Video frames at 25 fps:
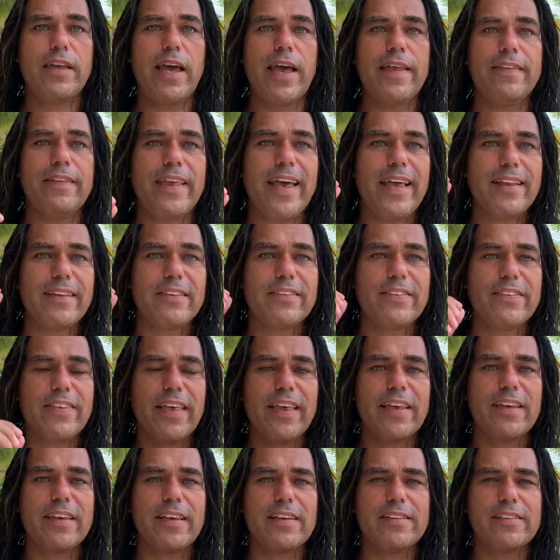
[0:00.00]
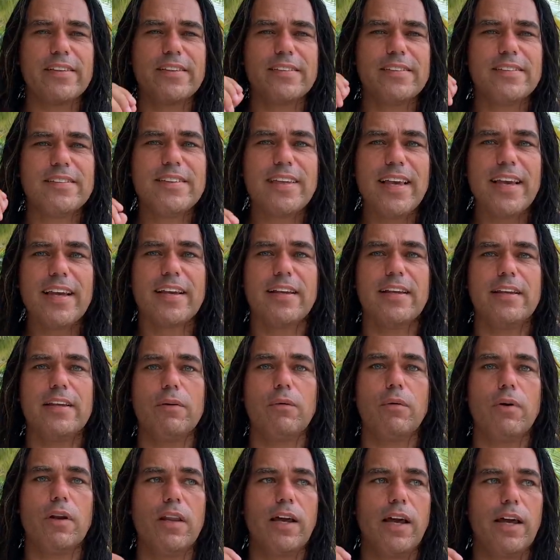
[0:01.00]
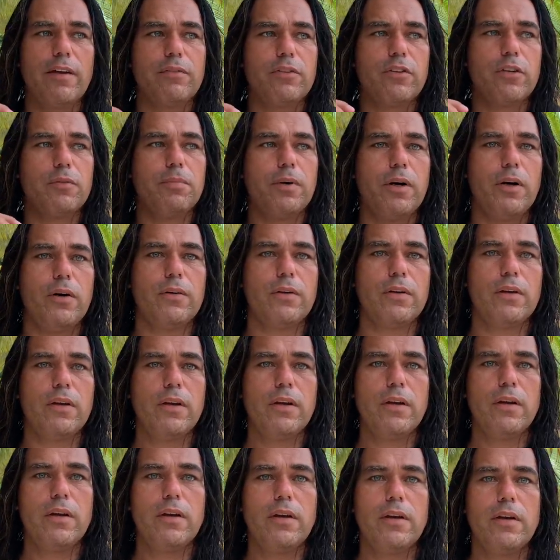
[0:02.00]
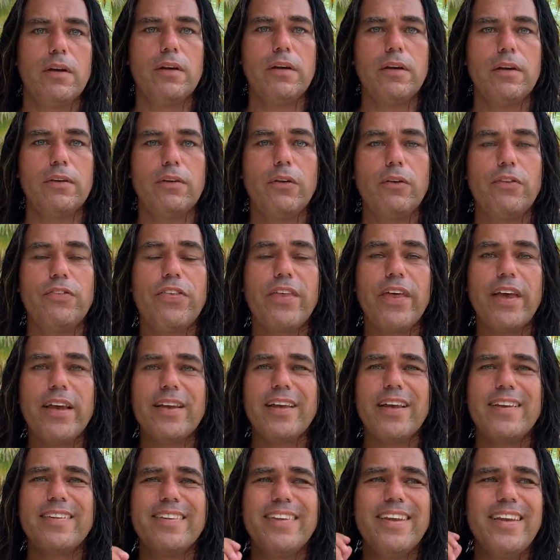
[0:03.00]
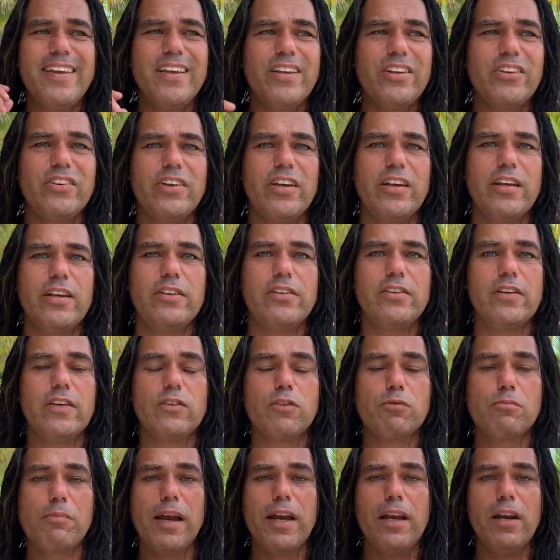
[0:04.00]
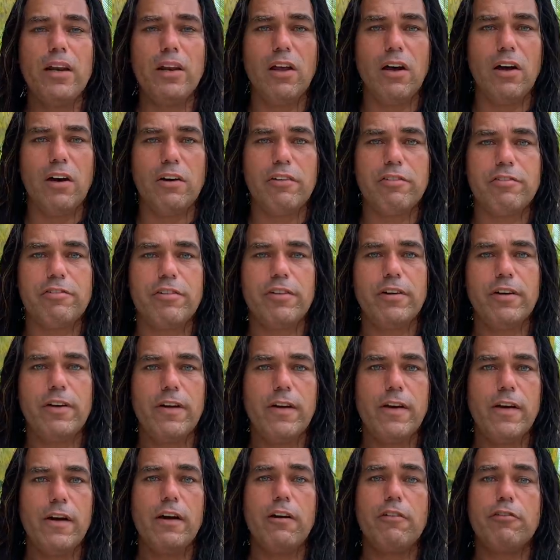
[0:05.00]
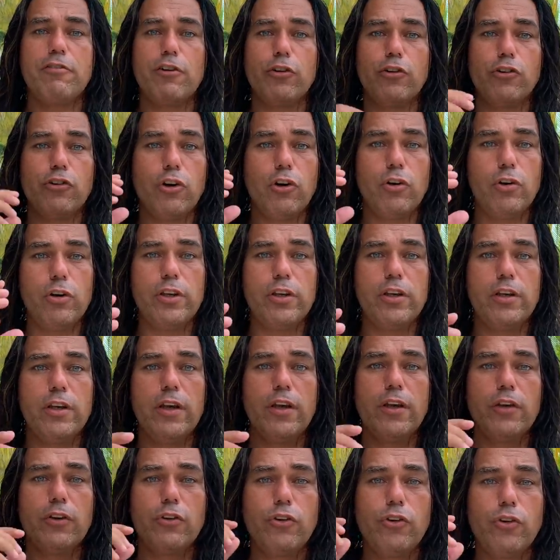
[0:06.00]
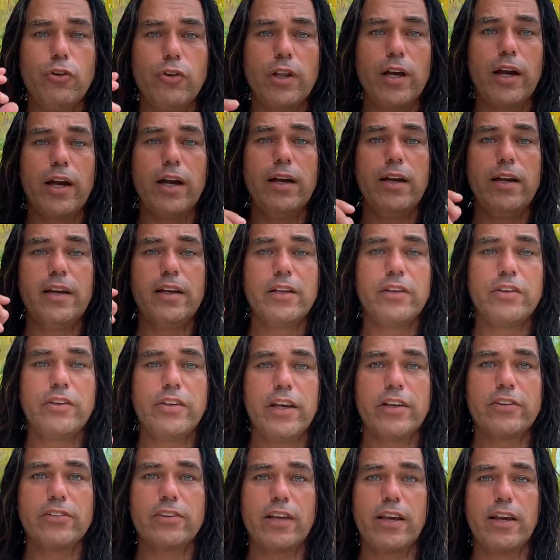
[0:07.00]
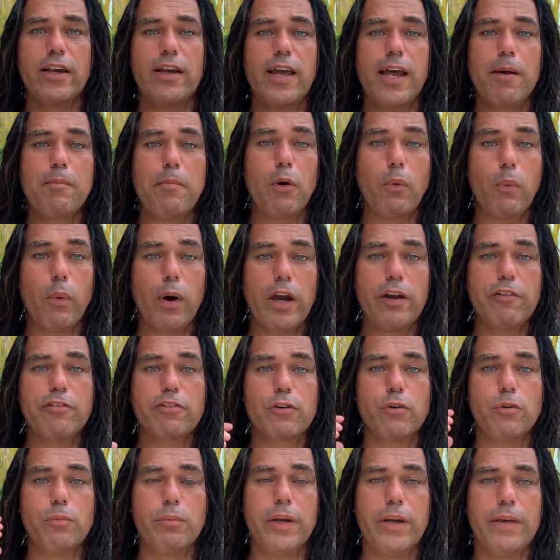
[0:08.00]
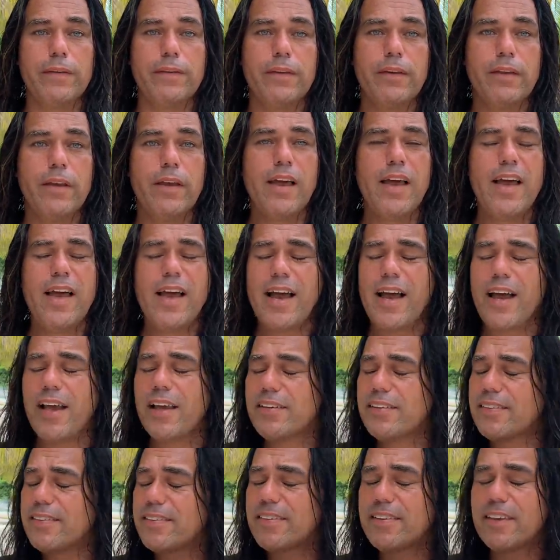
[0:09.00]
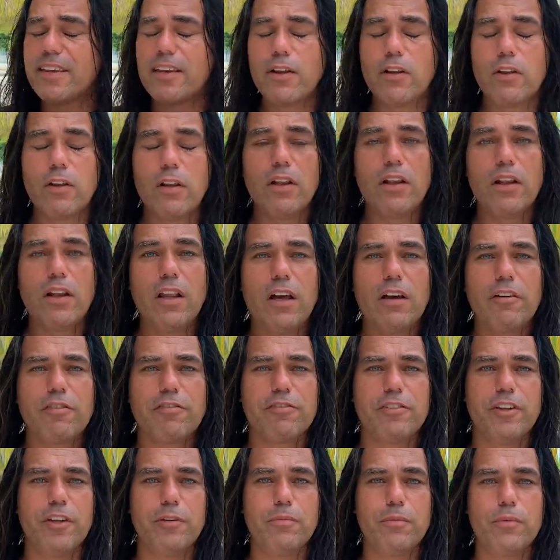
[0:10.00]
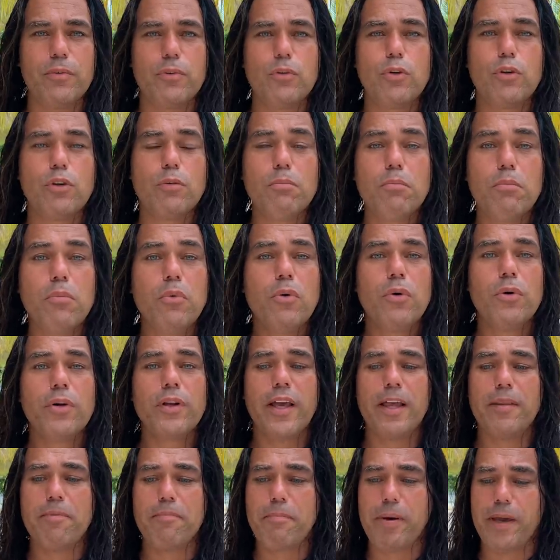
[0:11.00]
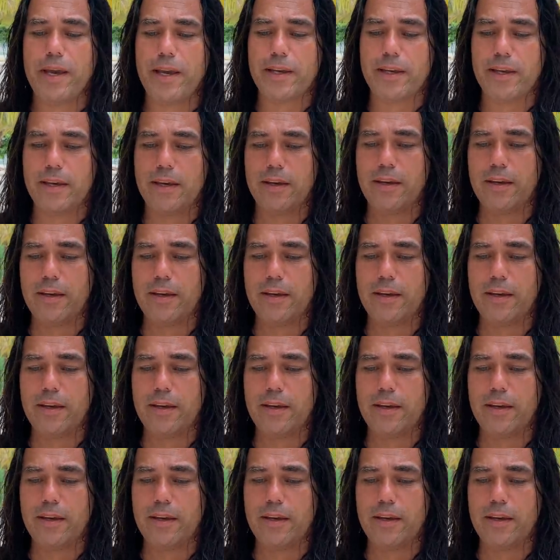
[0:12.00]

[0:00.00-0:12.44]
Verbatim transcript: And that thing is exactly what life is about. The thing that didn't change is my love for Jolie, Juna, Jessa, and my wife Romaine. I still love them to the moon and back.